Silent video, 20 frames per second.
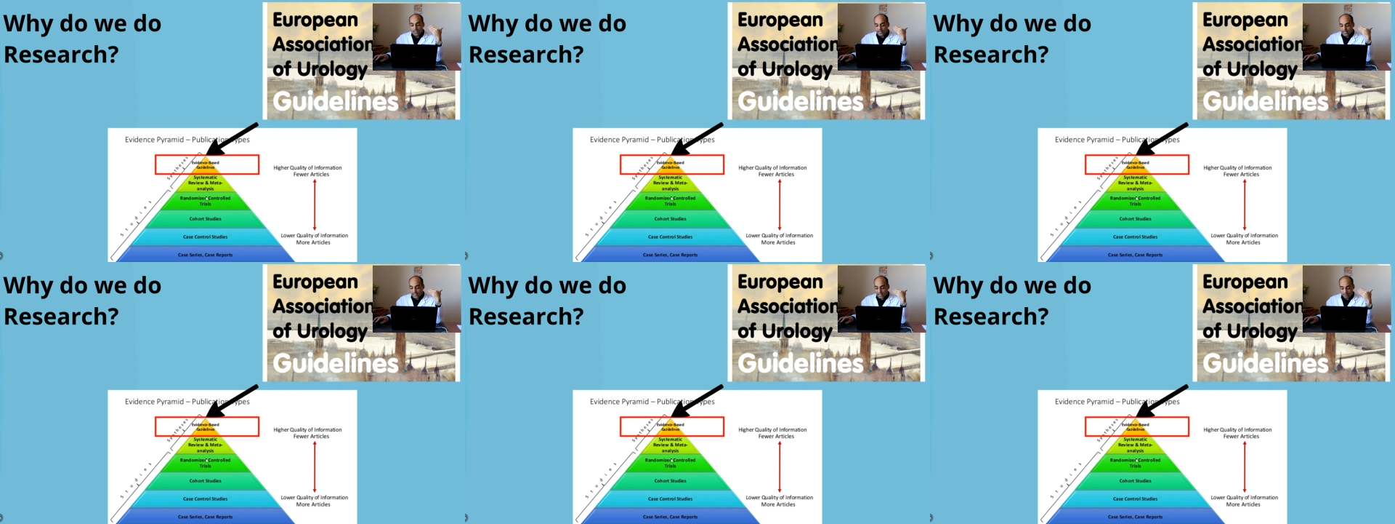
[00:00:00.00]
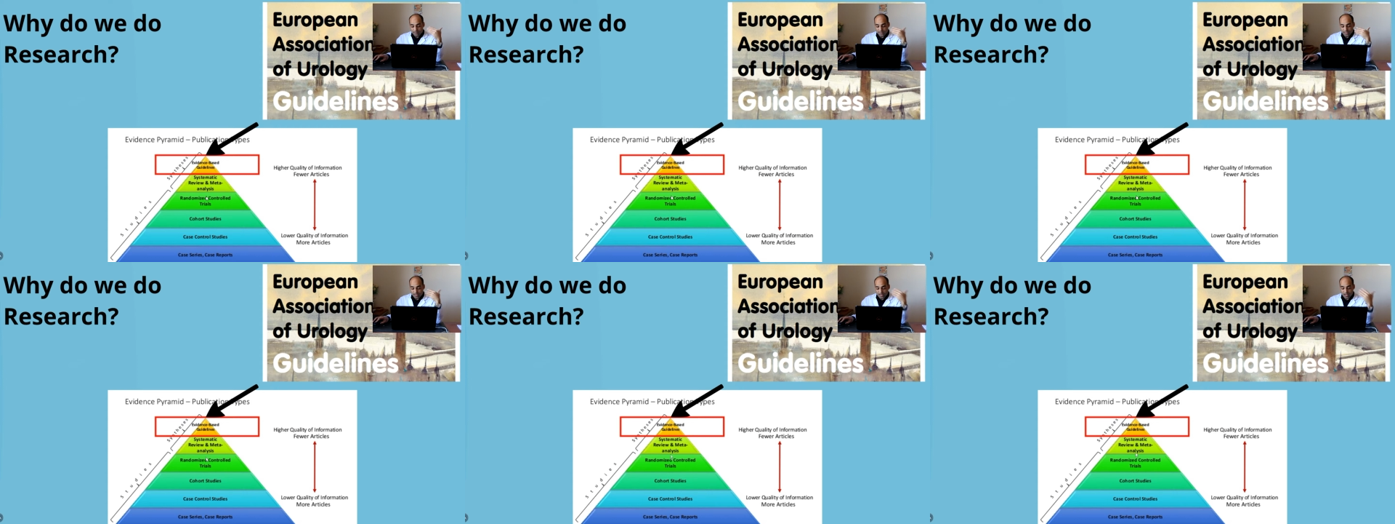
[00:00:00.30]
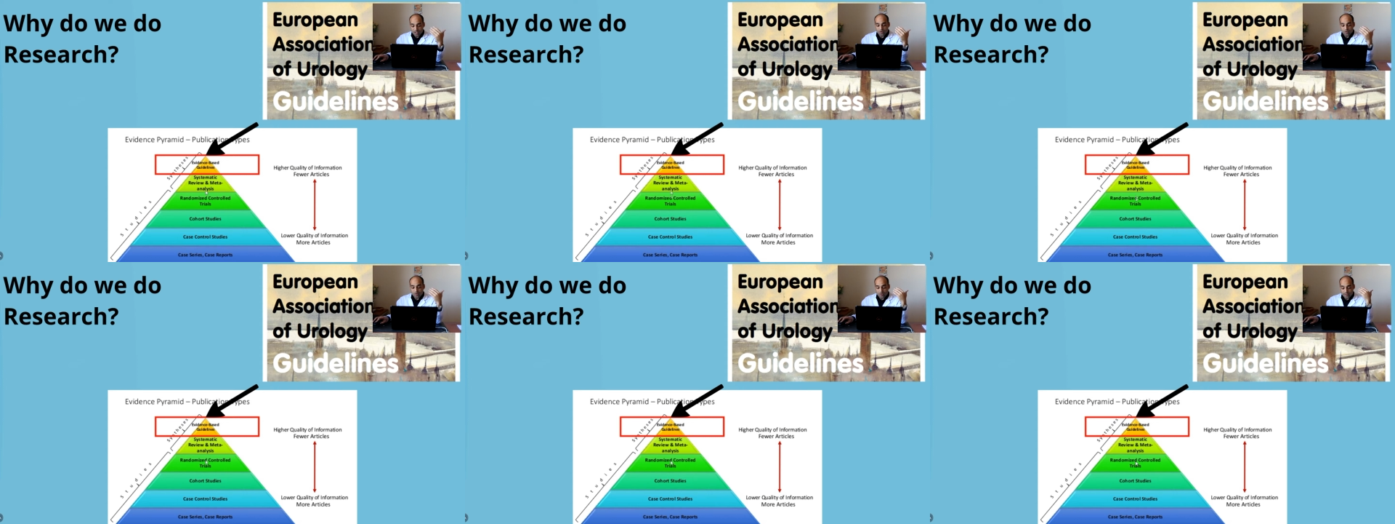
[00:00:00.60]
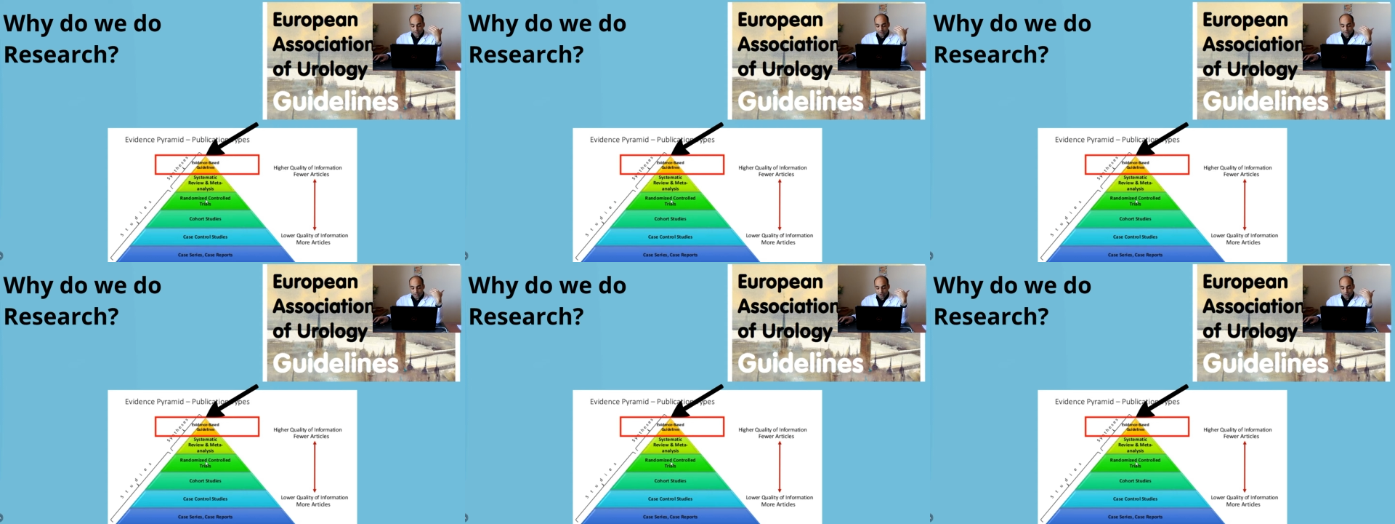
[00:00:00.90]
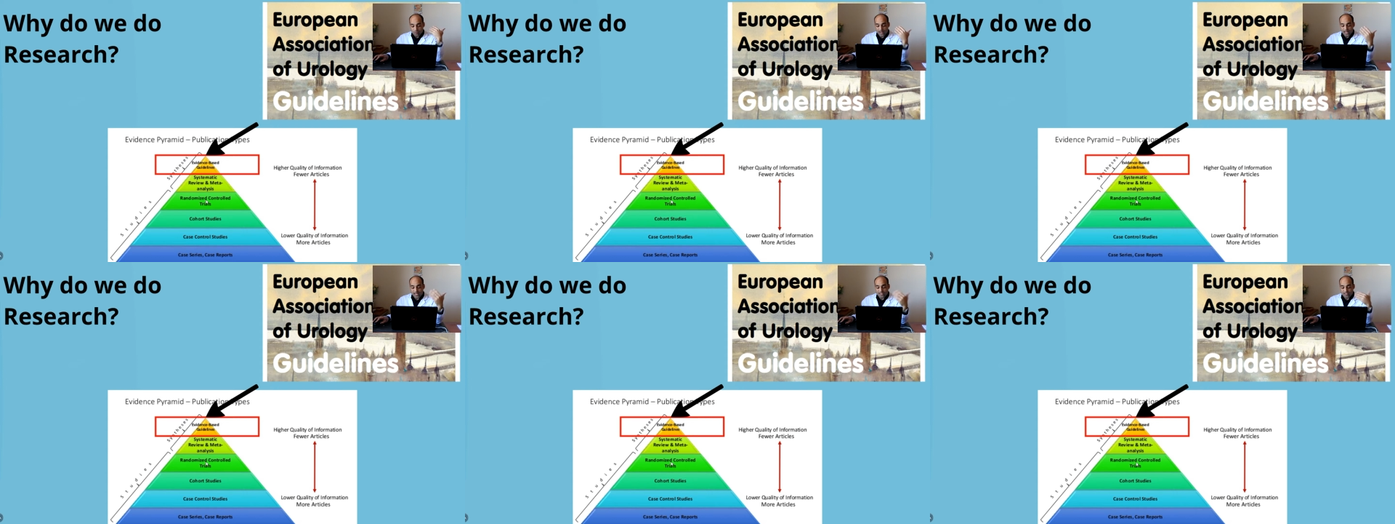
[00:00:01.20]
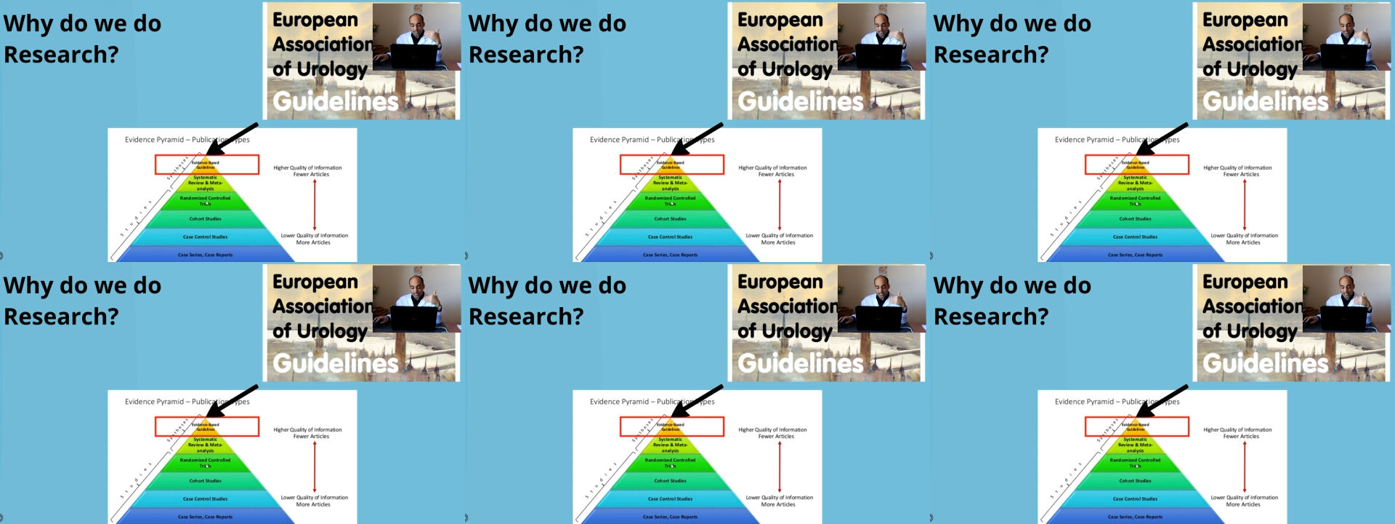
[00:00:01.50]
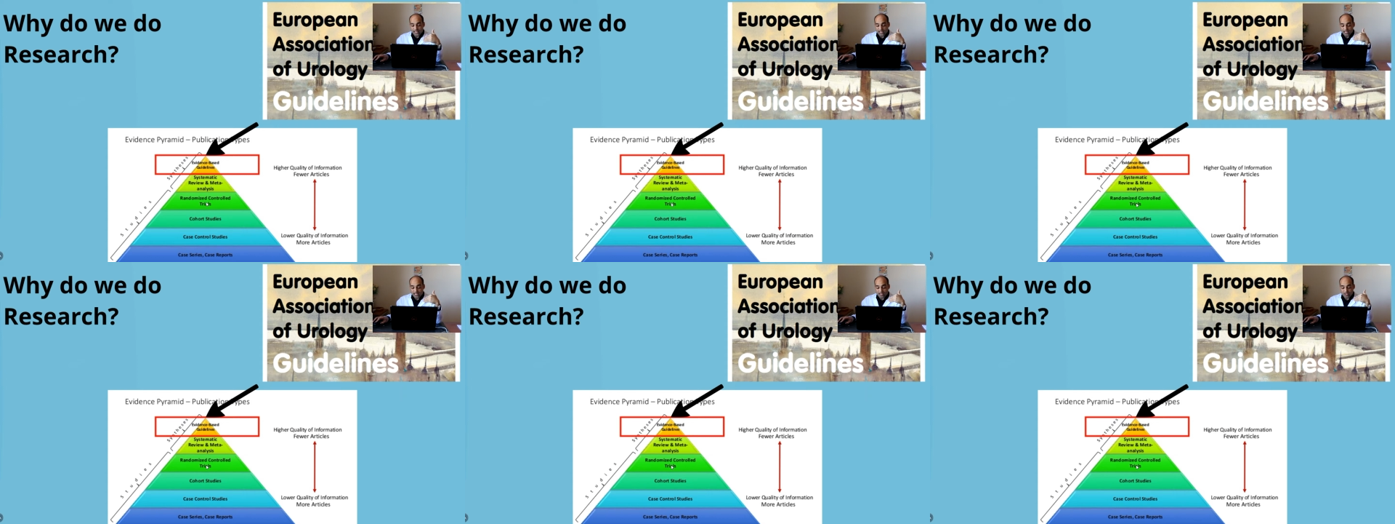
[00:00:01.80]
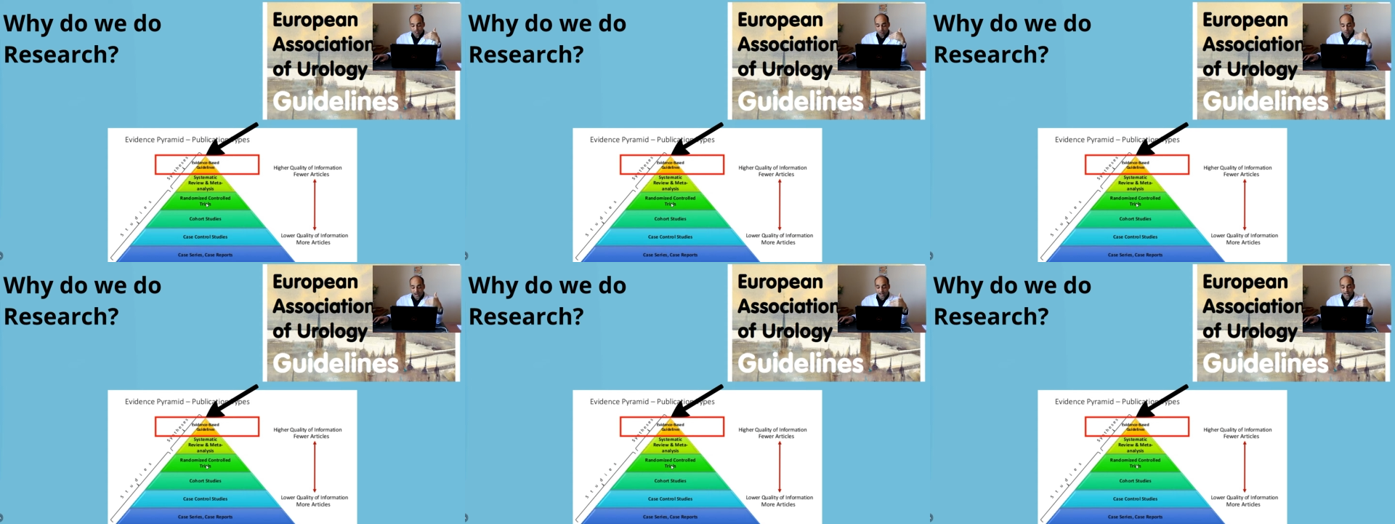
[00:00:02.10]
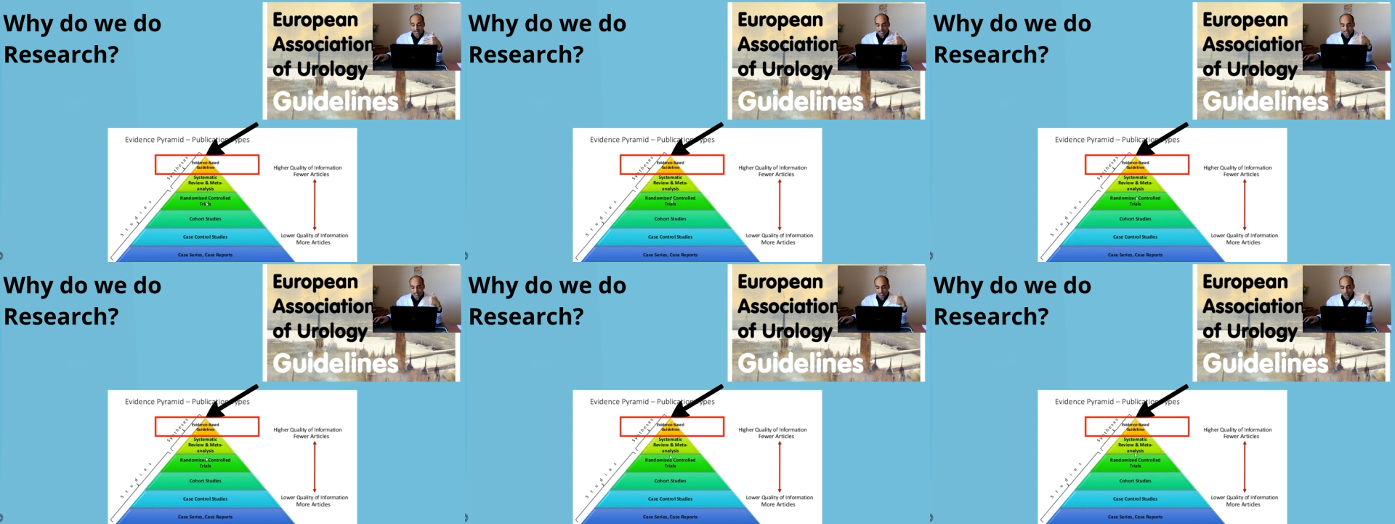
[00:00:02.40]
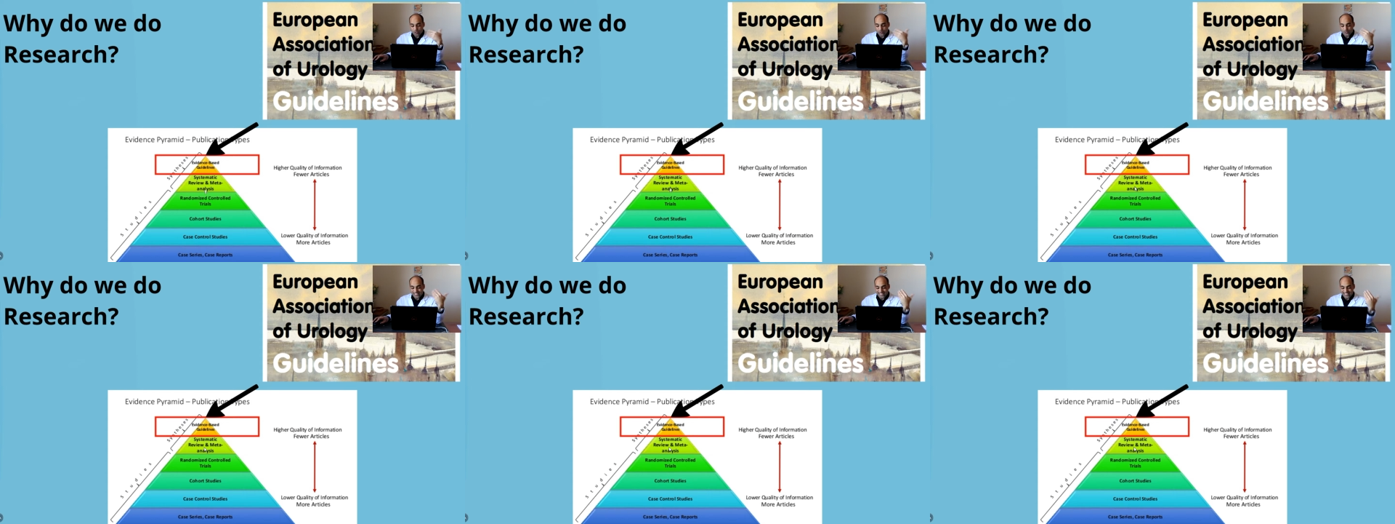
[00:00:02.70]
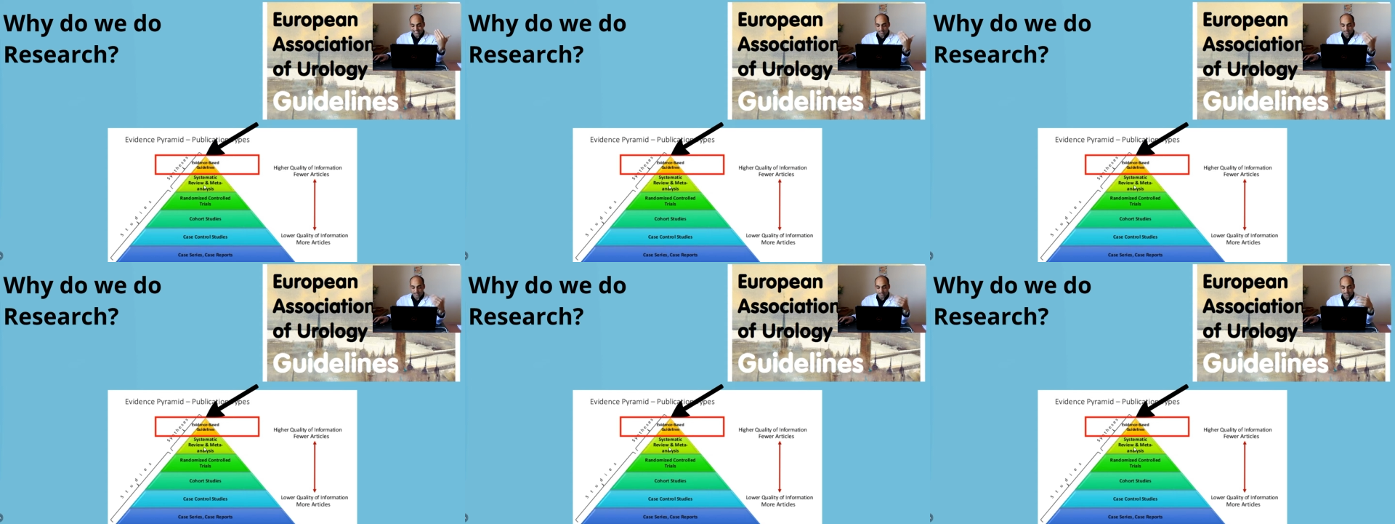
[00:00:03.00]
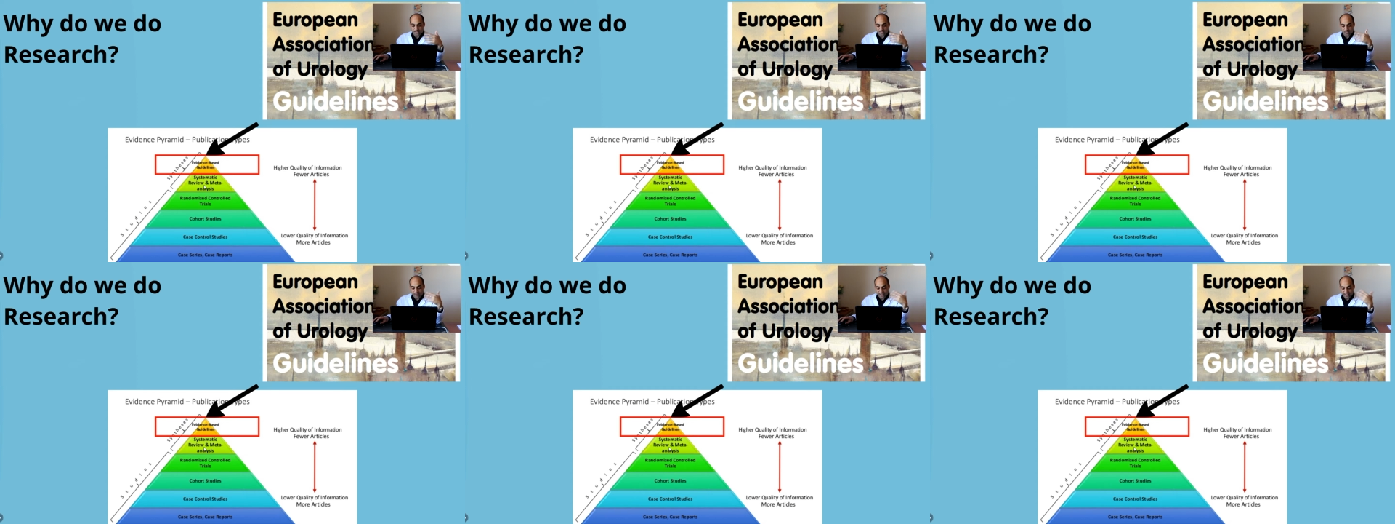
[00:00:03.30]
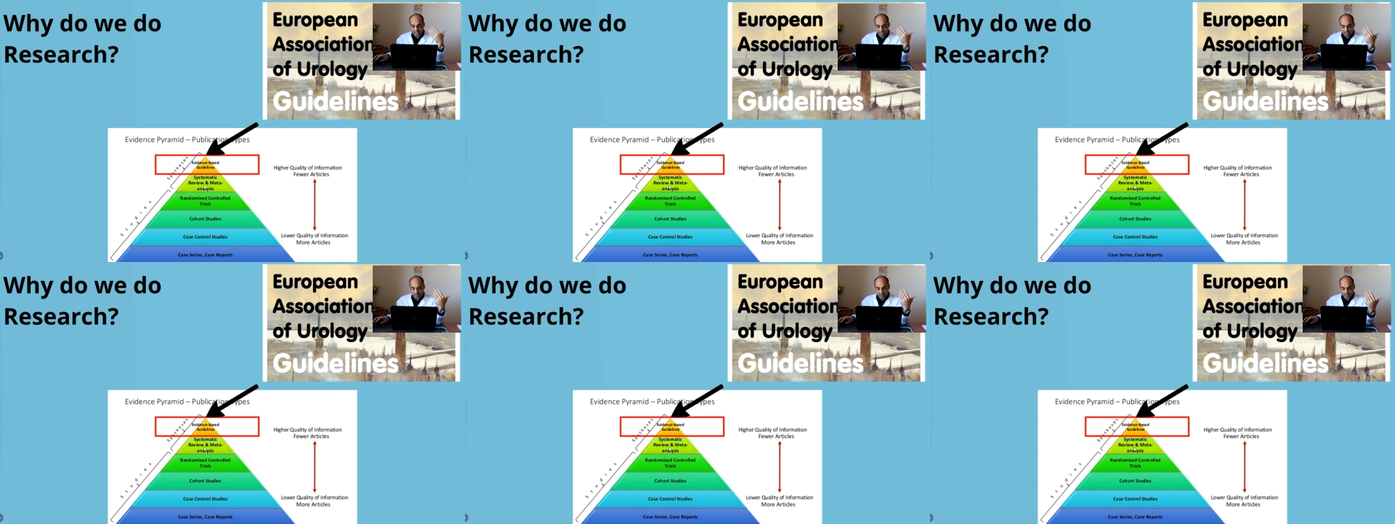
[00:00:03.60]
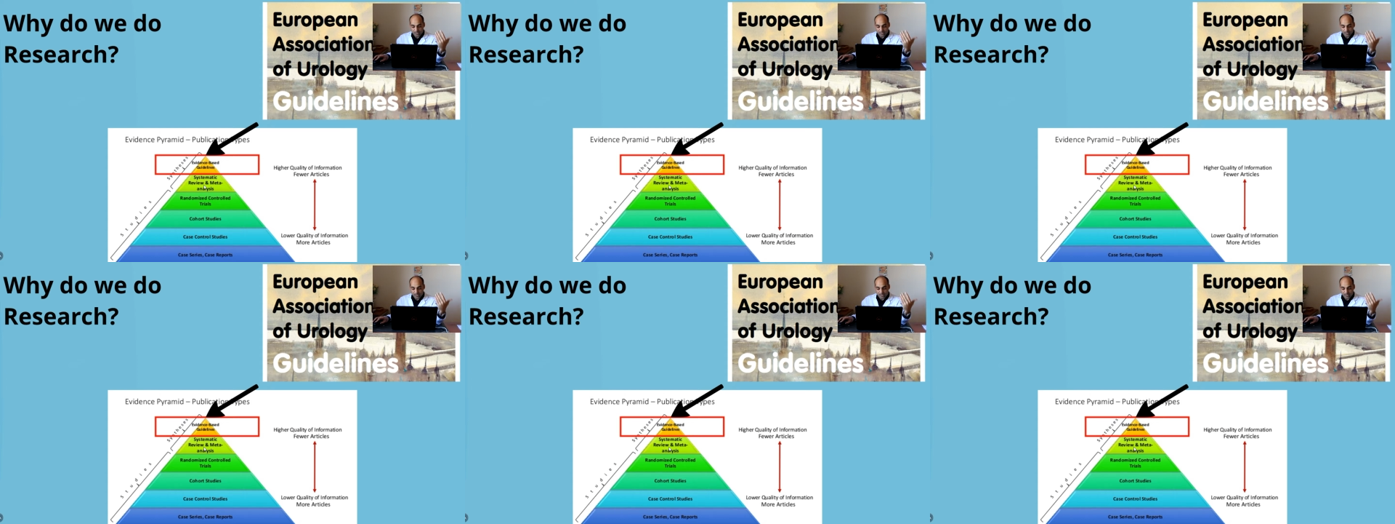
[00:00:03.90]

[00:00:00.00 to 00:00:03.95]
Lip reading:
(no speaker visible)